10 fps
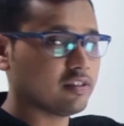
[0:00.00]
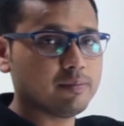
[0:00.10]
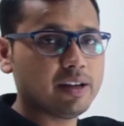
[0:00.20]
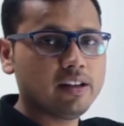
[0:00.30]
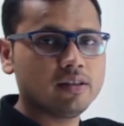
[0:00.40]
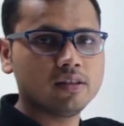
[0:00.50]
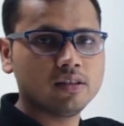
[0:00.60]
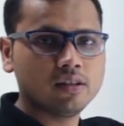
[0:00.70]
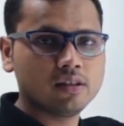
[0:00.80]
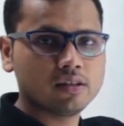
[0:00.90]
will be
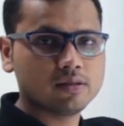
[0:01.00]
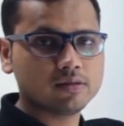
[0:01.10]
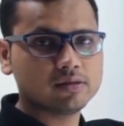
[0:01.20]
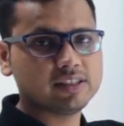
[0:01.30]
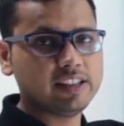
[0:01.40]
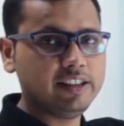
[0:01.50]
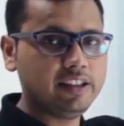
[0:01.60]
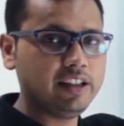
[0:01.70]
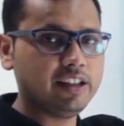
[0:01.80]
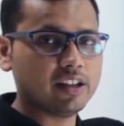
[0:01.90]

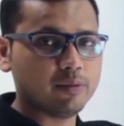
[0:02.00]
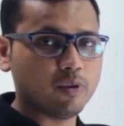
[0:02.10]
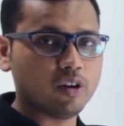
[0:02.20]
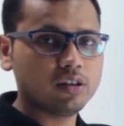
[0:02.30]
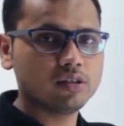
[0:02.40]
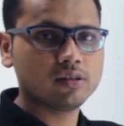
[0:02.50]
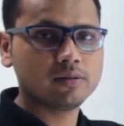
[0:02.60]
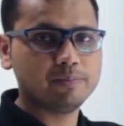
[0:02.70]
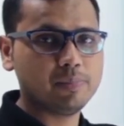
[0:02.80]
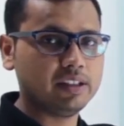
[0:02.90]
CD upon
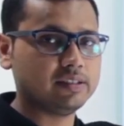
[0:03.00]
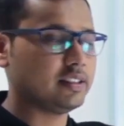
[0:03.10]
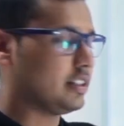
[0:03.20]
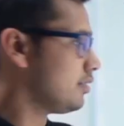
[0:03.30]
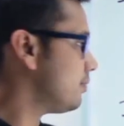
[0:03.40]
PC.